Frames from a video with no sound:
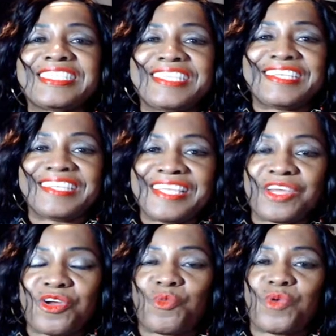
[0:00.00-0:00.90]
to link
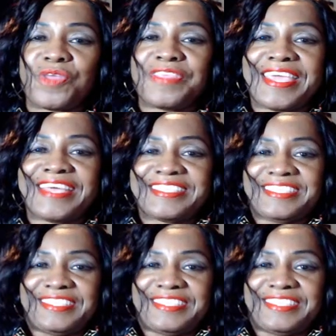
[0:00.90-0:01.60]
her with yet.